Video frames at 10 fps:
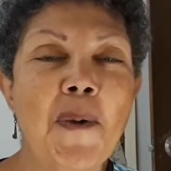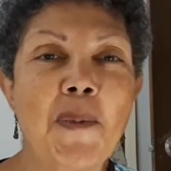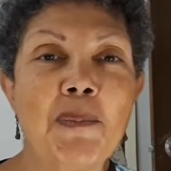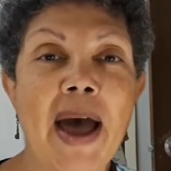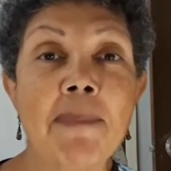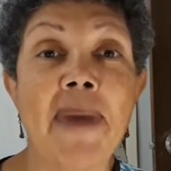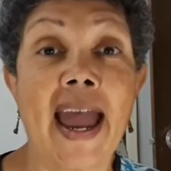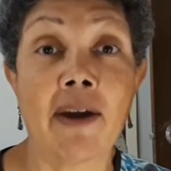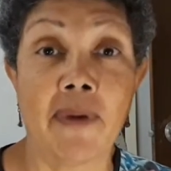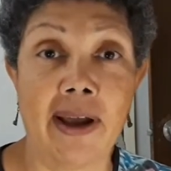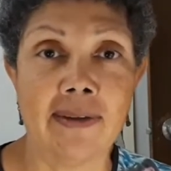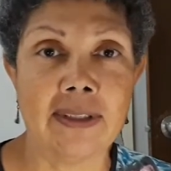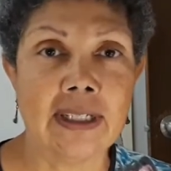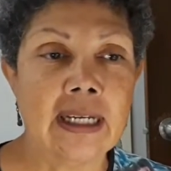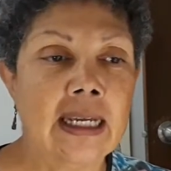my background,
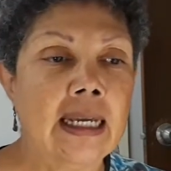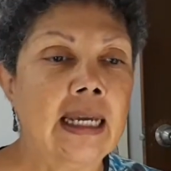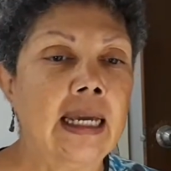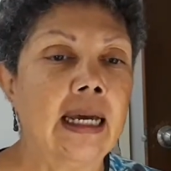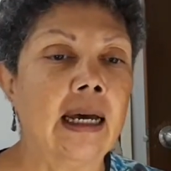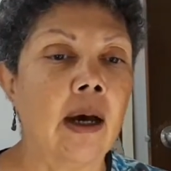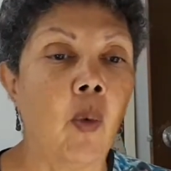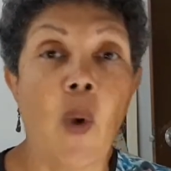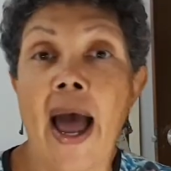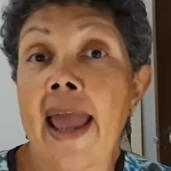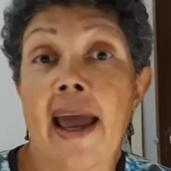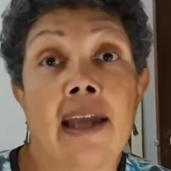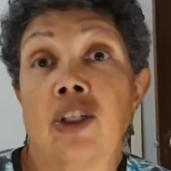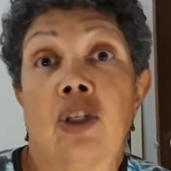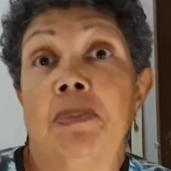why I
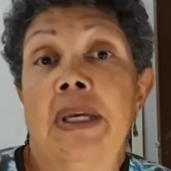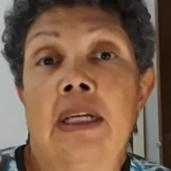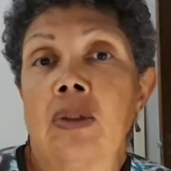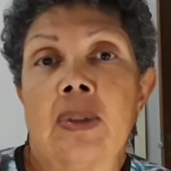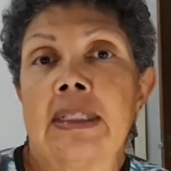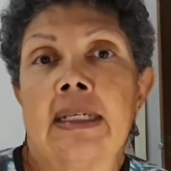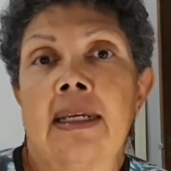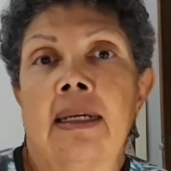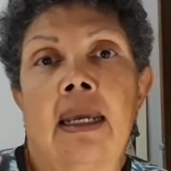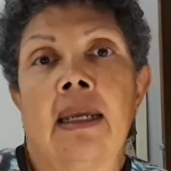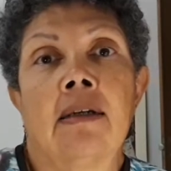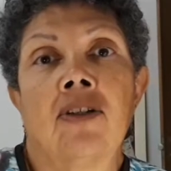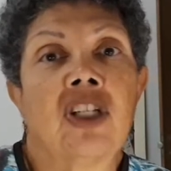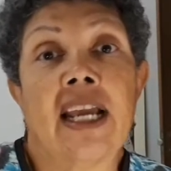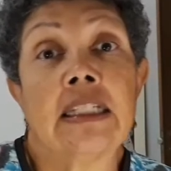should be interested in
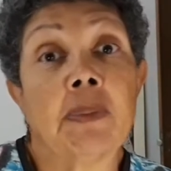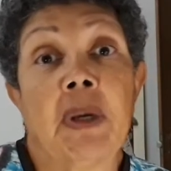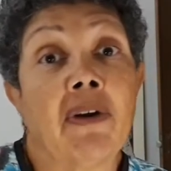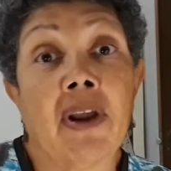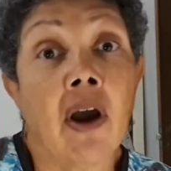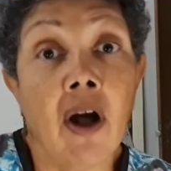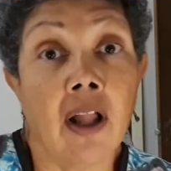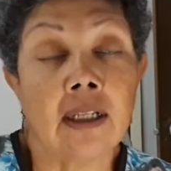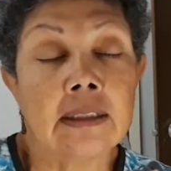Shakespeare at all.